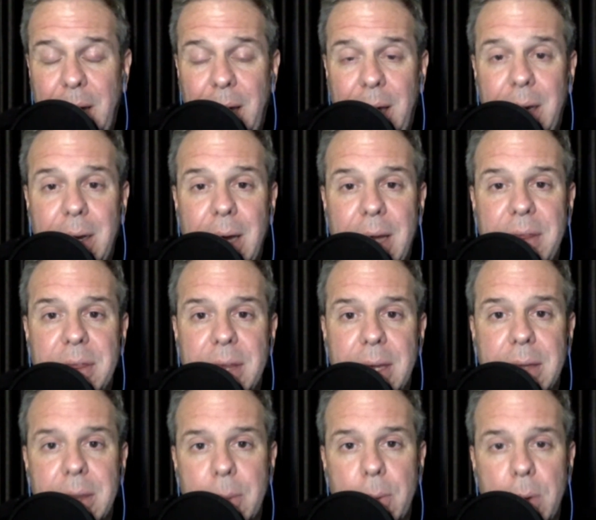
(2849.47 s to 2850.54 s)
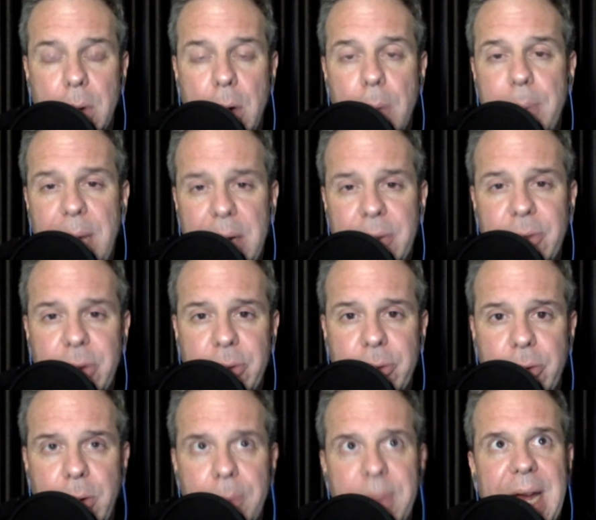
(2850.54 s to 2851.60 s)
and I think that we'll all benefit
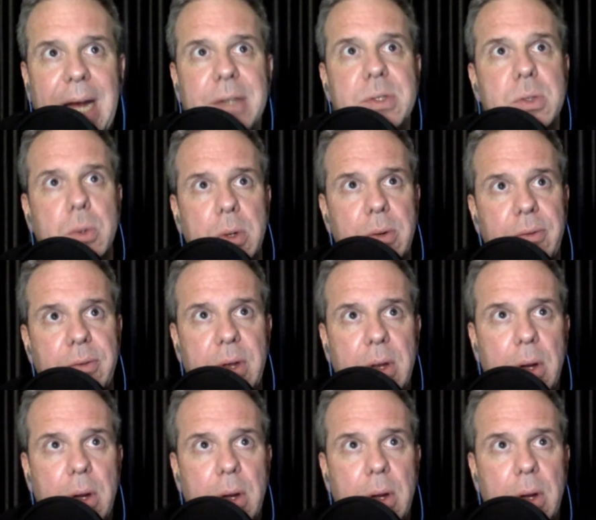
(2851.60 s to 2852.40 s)
from that sort of